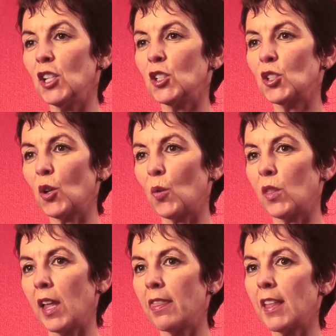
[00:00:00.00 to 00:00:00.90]
So
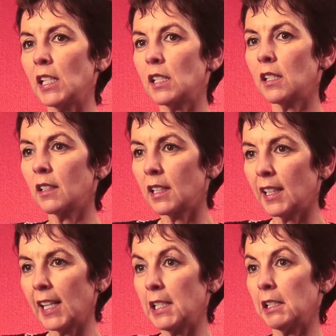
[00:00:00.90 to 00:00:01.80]
then they
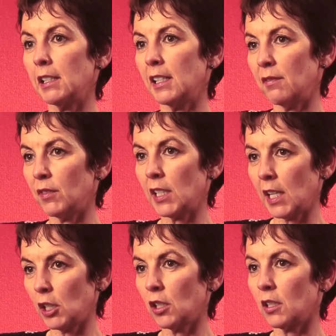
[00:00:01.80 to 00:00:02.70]
circulated an
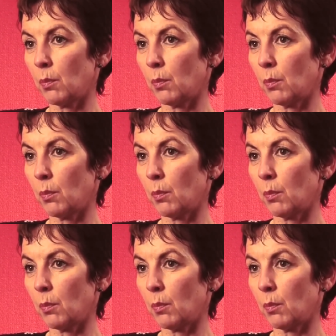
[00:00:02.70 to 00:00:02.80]
invitation to